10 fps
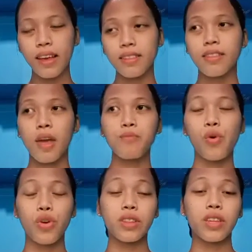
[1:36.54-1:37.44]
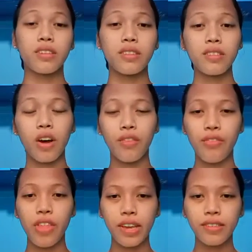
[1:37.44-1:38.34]
is the importance
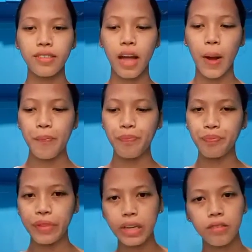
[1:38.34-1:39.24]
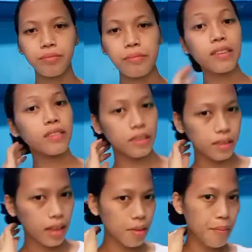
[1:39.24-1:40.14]
of this
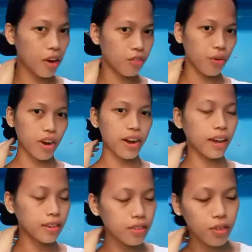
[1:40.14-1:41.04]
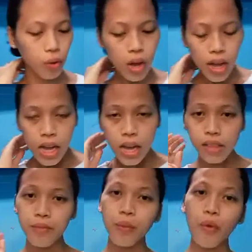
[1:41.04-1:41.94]
muscle at the back of our neck? So
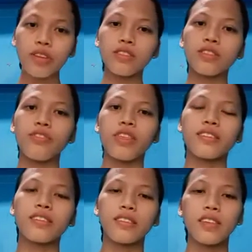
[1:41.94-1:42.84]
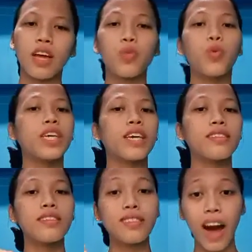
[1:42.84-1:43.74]
the importance of this is that we
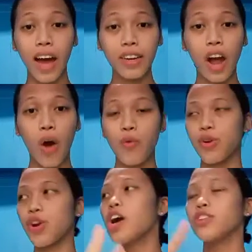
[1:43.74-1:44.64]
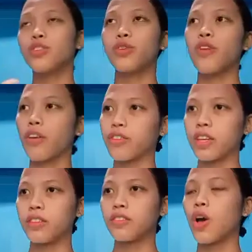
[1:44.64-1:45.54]
can scan our
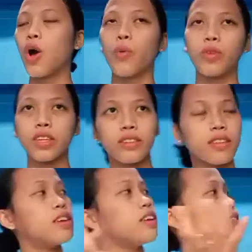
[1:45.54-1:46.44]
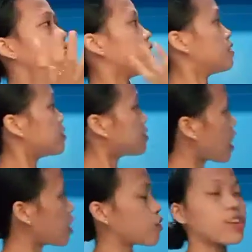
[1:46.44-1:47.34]
surroundings. We can see this
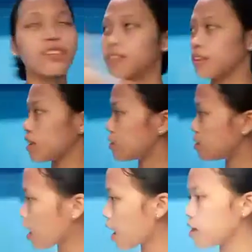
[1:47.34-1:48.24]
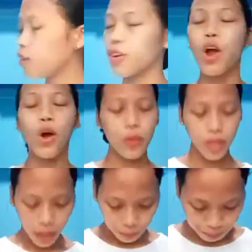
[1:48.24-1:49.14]
side, we can see that side, or we
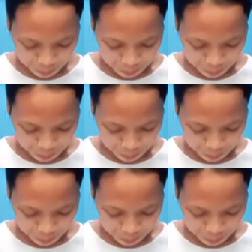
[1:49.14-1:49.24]
can